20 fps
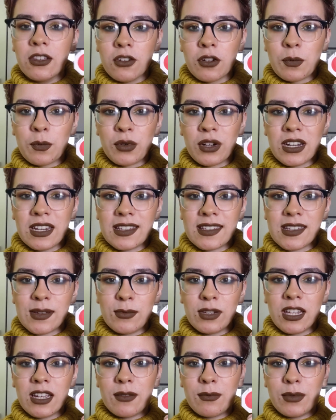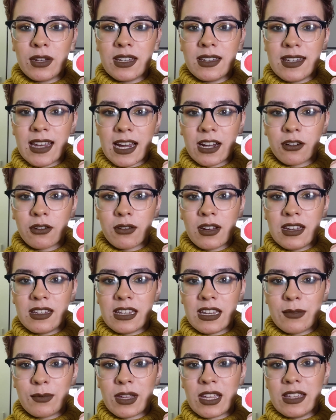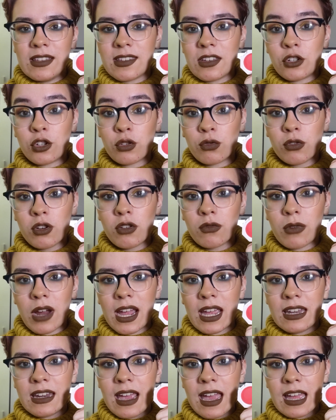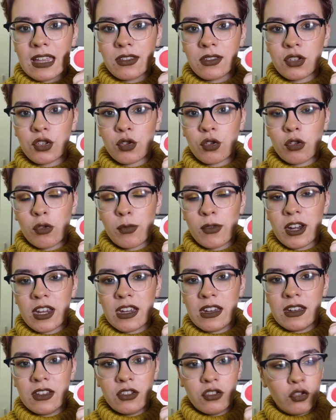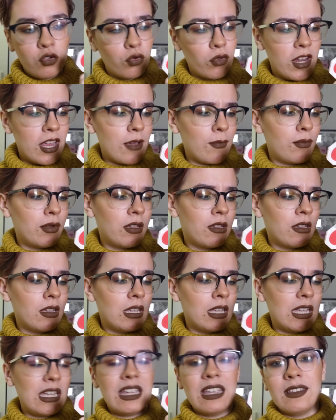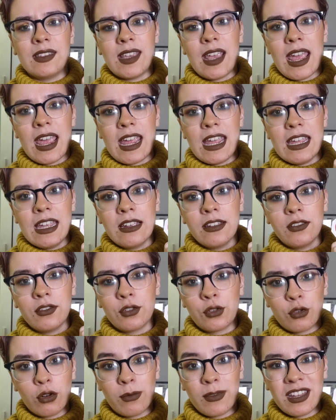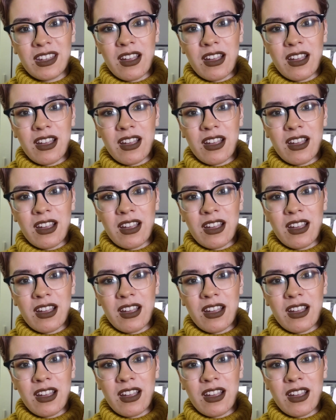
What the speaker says: look pretty similar, but Daiquiri Dip is a true red and Strawberry Drip is a strawberry